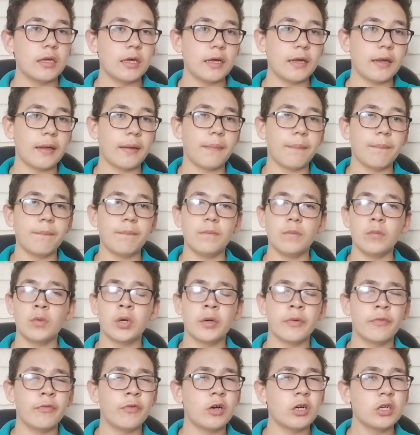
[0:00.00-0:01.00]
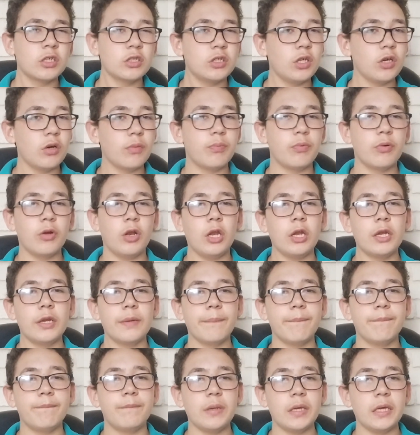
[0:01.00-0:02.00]
Cavardio put in
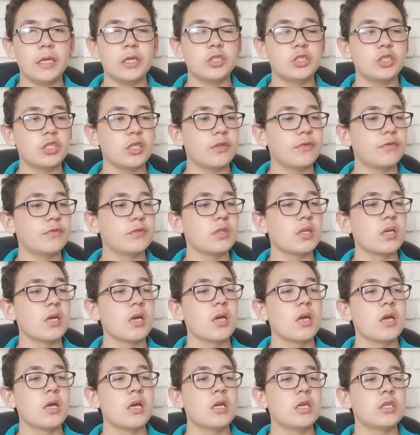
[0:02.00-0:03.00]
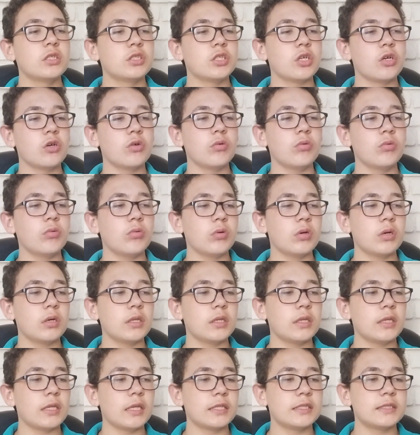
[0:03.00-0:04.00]
a big shift. So
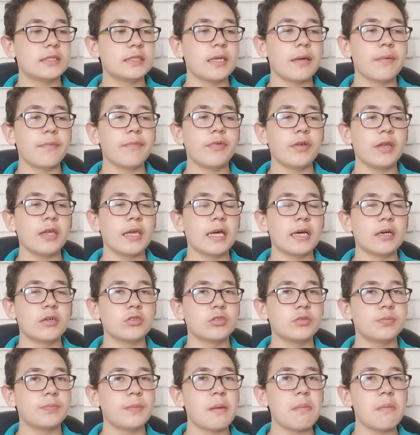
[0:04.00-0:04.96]
there's something else.